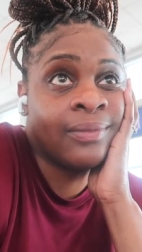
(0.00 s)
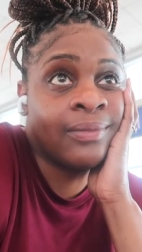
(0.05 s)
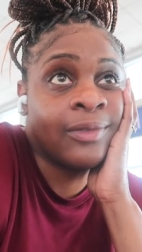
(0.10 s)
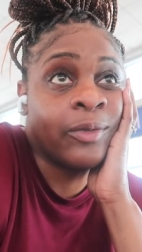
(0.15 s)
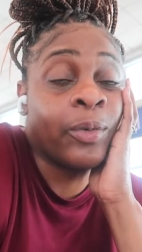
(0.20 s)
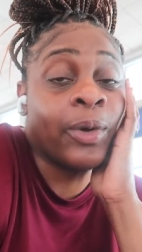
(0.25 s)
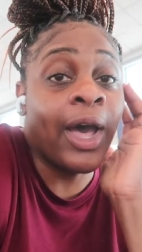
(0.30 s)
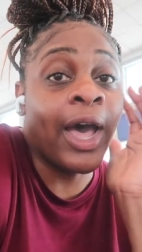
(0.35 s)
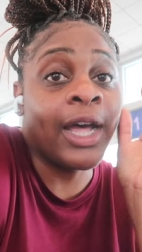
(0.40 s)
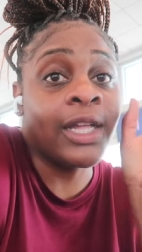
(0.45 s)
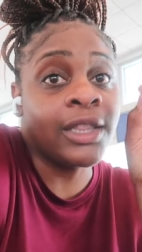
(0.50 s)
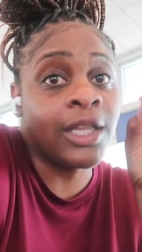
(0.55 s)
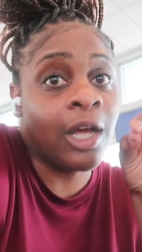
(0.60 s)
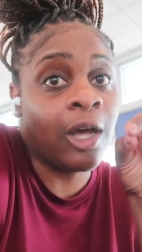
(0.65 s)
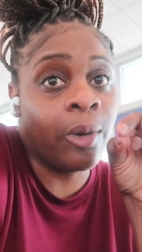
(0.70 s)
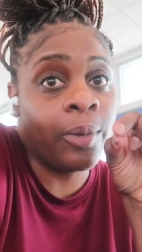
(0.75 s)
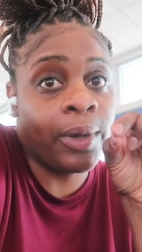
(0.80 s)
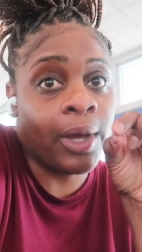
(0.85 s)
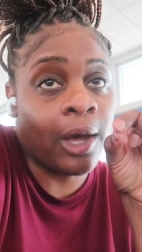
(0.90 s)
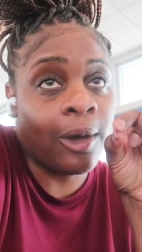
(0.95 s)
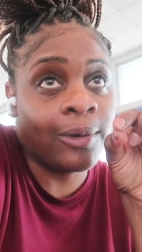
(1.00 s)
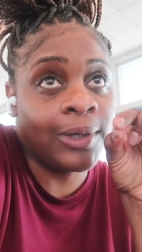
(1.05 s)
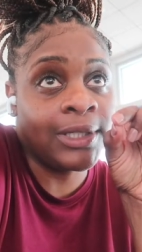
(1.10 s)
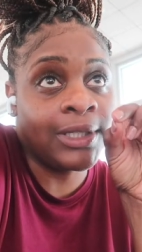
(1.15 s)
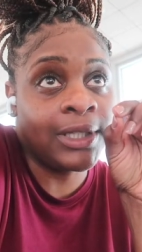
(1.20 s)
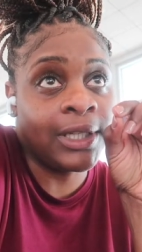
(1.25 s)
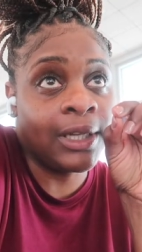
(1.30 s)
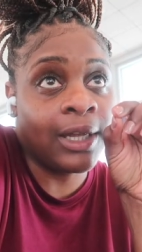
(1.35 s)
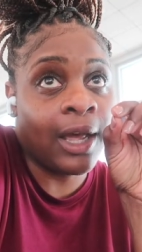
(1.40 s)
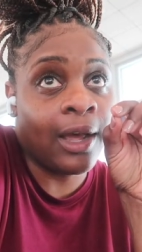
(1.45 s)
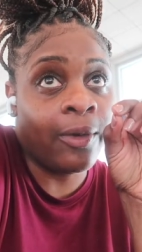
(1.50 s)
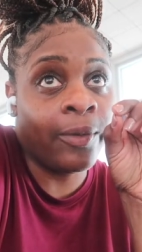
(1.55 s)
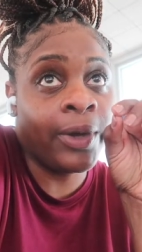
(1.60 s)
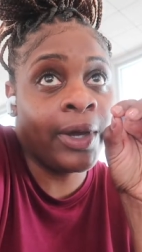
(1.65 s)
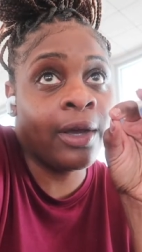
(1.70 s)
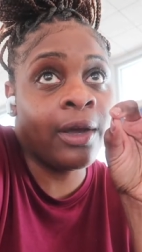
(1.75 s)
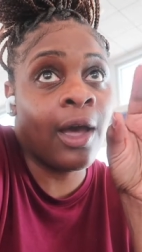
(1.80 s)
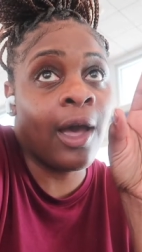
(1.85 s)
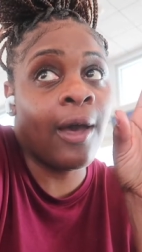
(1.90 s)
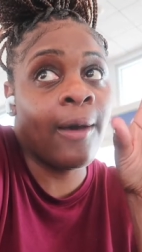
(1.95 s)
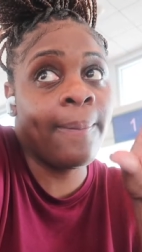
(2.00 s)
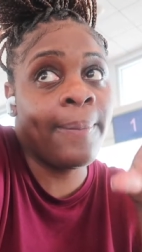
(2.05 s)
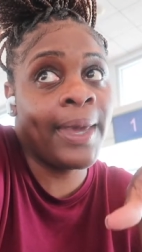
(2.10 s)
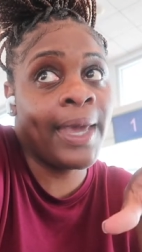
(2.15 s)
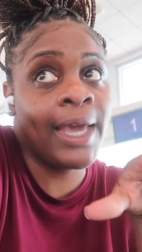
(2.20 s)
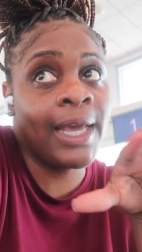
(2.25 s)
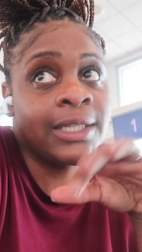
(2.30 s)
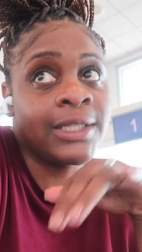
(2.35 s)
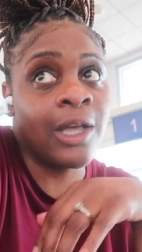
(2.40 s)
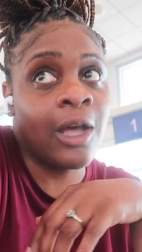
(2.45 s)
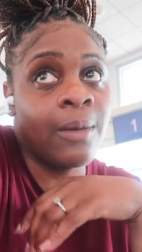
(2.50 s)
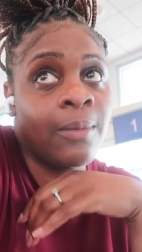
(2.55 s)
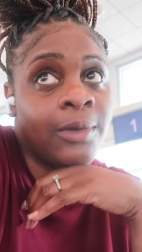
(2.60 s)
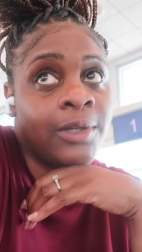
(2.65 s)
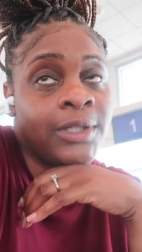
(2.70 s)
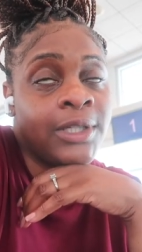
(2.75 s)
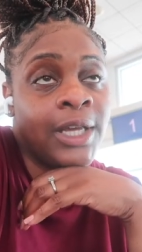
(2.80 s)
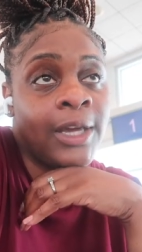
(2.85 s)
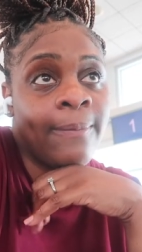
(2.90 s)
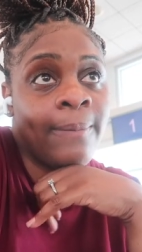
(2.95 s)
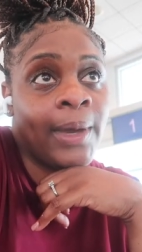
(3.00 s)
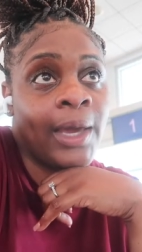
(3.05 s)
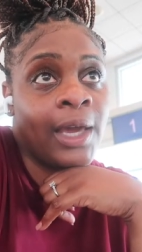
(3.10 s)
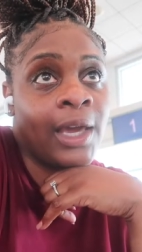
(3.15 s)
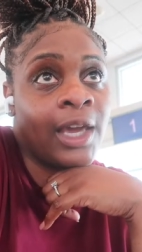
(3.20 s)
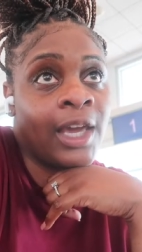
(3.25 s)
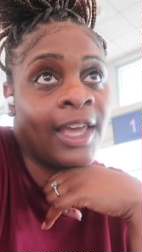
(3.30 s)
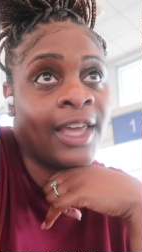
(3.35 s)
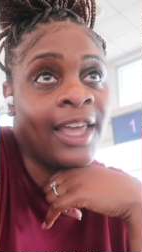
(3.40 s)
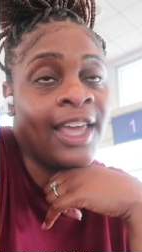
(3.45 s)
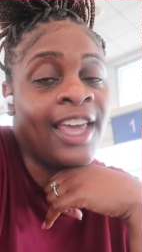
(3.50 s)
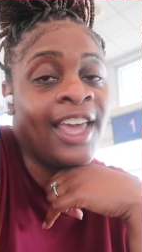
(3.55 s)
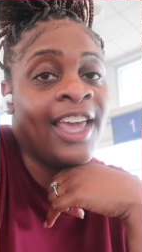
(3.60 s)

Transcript: Well, I thought our bags almost didn't make it.